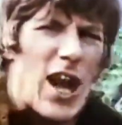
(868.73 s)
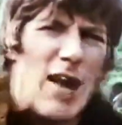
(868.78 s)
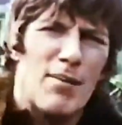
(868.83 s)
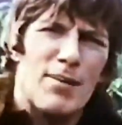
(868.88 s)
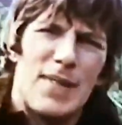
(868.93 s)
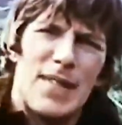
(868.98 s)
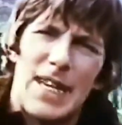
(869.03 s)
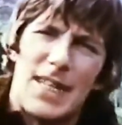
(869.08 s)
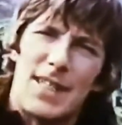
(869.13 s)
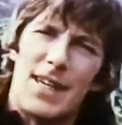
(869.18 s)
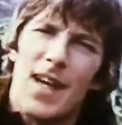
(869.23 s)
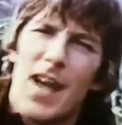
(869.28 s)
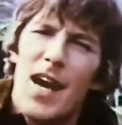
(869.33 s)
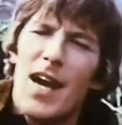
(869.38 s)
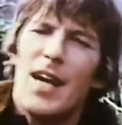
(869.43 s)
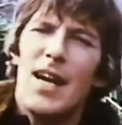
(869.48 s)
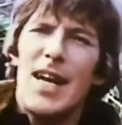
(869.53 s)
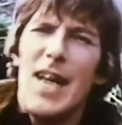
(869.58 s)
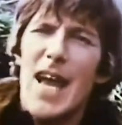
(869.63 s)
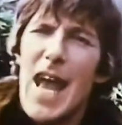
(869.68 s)
comes at an
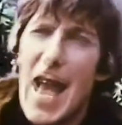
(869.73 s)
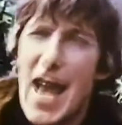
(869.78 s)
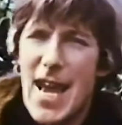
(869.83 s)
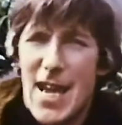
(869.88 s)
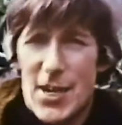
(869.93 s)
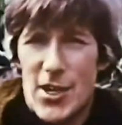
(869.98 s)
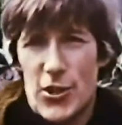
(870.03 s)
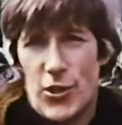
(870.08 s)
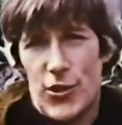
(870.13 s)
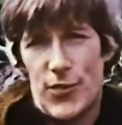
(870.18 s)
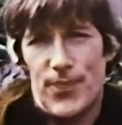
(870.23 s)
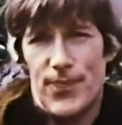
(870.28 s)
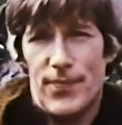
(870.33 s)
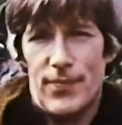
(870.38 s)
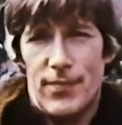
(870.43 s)
early age.